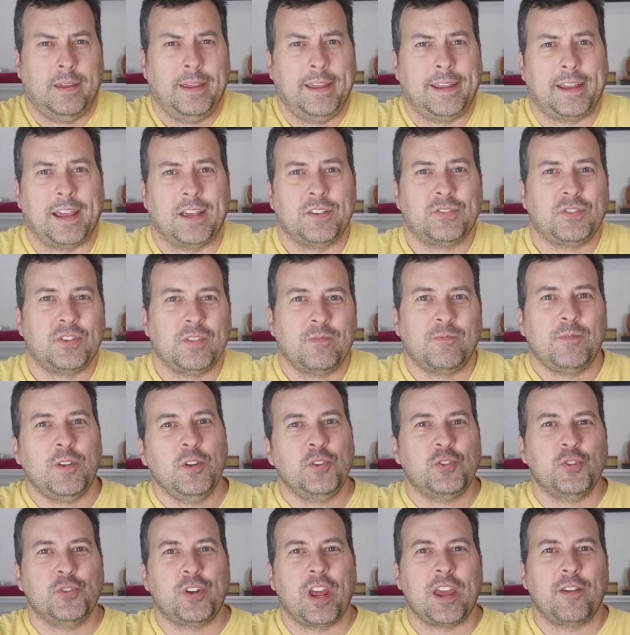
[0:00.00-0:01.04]
Hey guys,
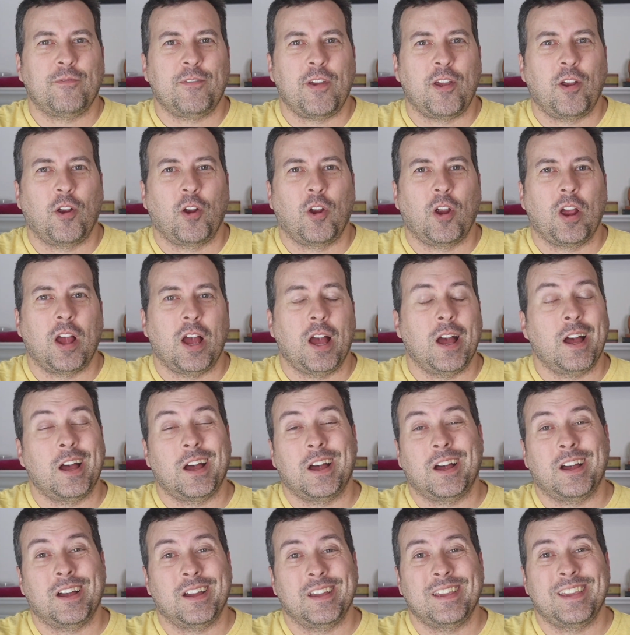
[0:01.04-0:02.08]
Future Dave here.
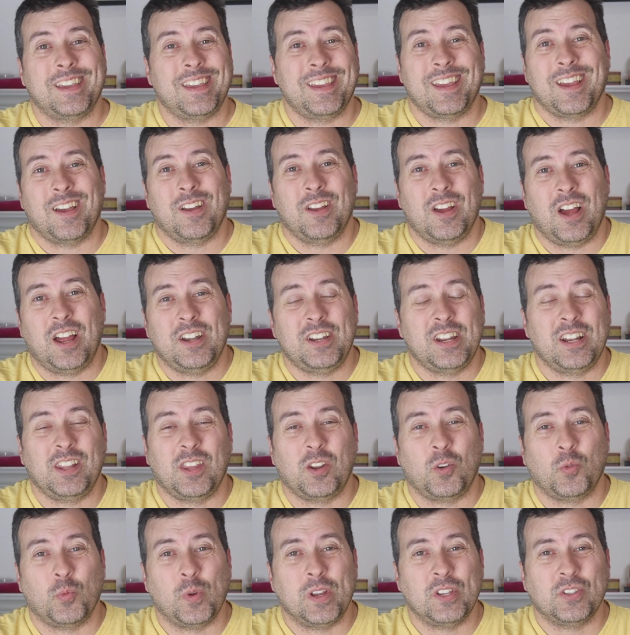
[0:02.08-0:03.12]
I did a
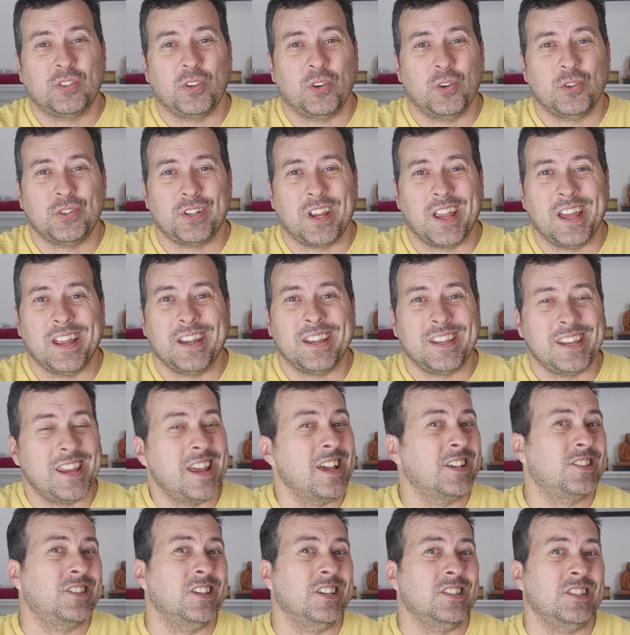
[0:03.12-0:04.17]
little research, and
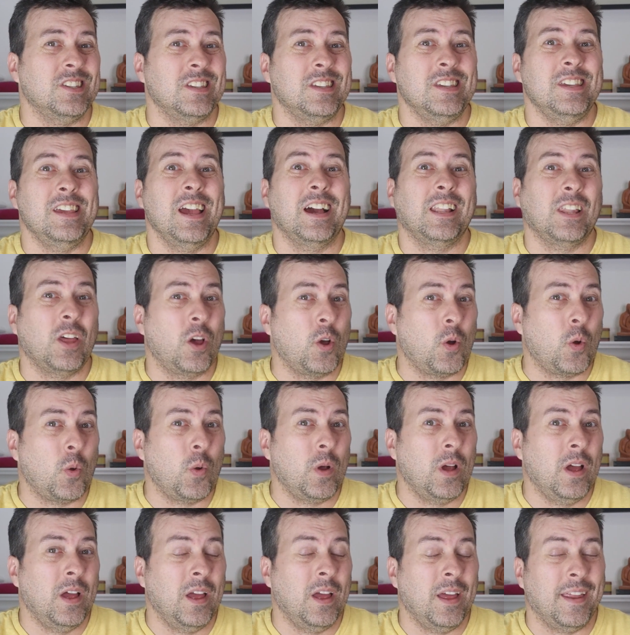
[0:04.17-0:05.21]
yes, it's
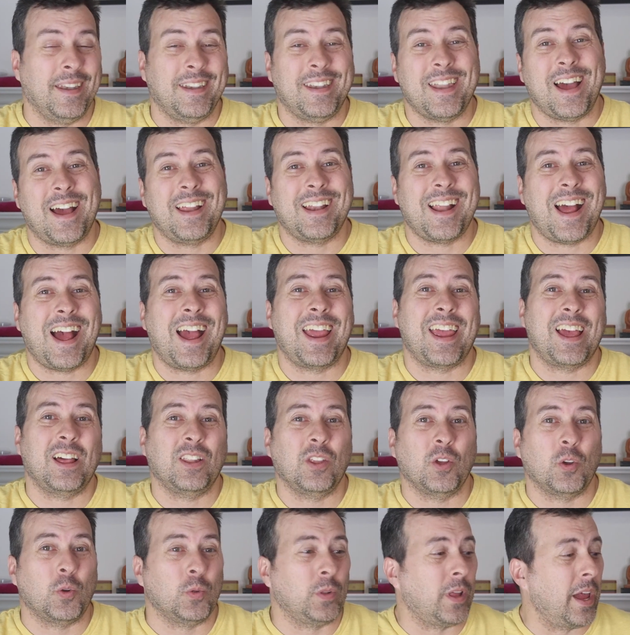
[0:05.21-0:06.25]
yellow, not
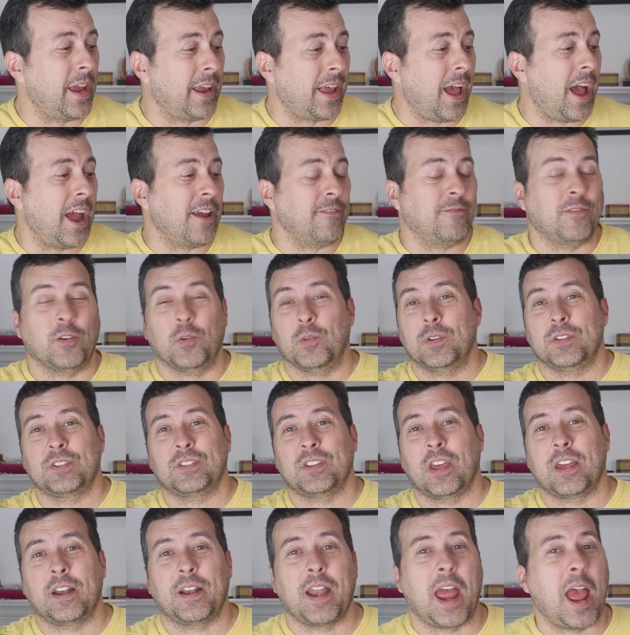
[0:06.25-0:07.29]
Aiello like iPhone. It's
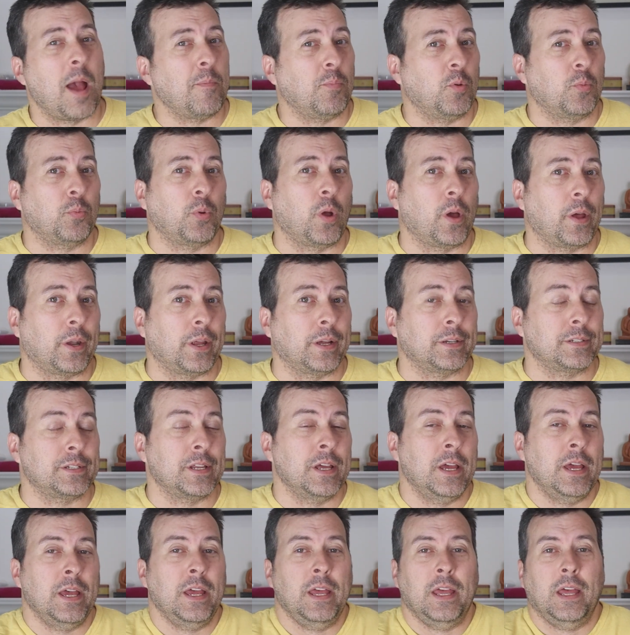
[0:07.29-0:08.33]
not an Apple product.
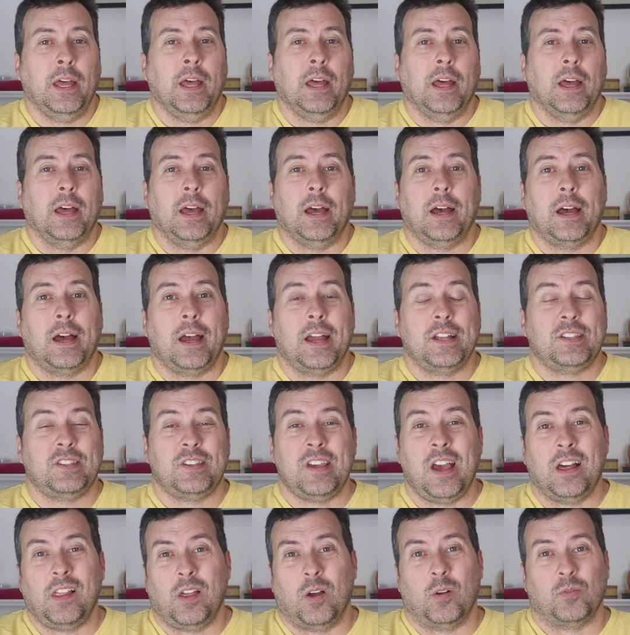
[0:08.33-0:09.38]
It's
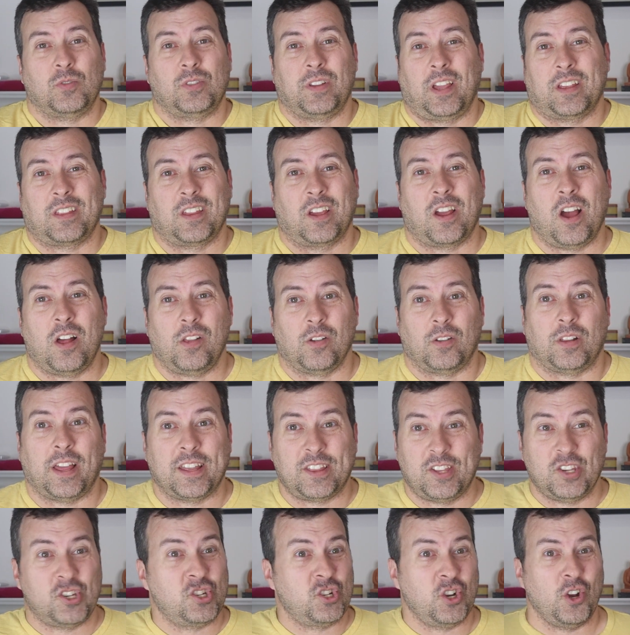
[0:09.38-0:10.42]
yellow, like the color,
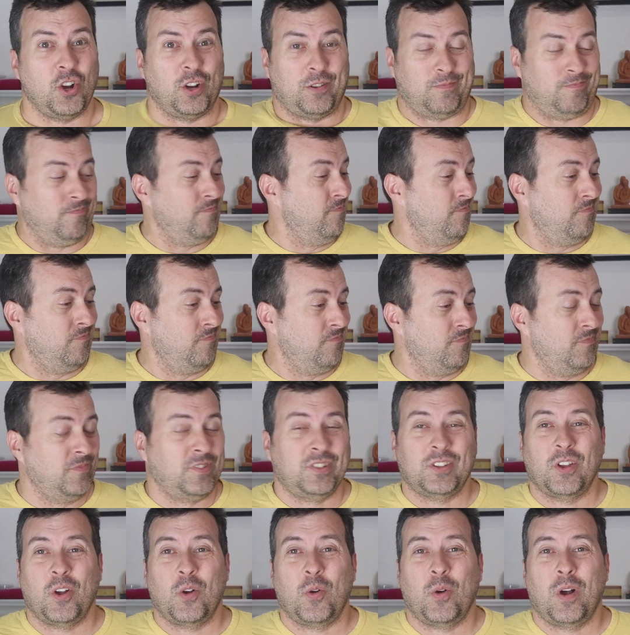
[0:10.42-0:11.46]
like the shirt.
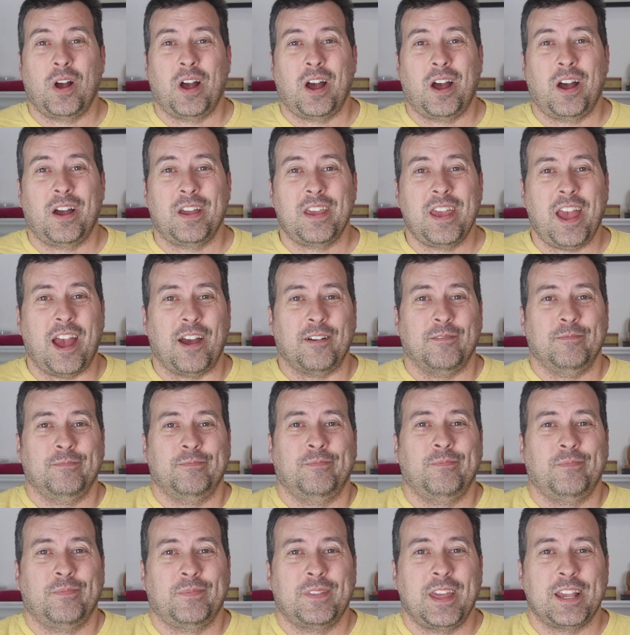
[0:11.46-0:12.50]
So yeah,
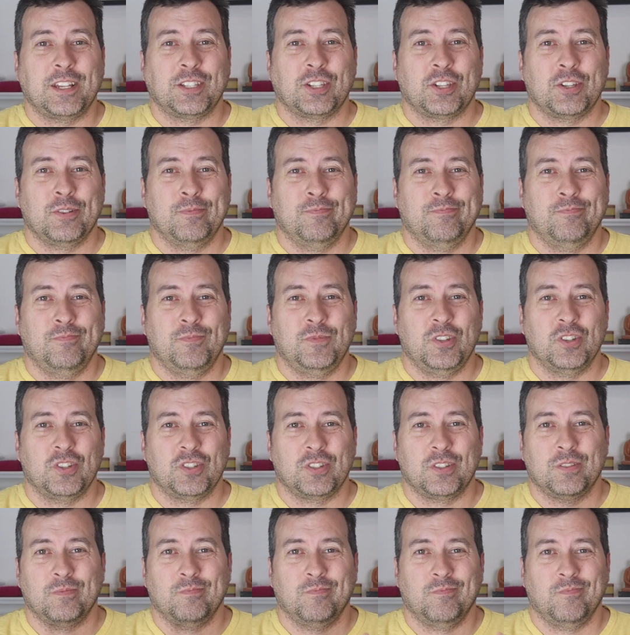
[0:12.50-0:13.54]
thanks.
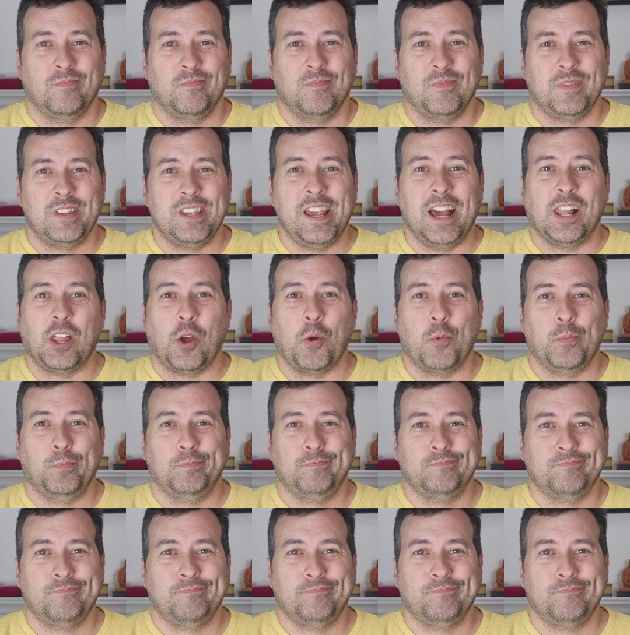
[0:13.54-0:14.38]
Just yellow.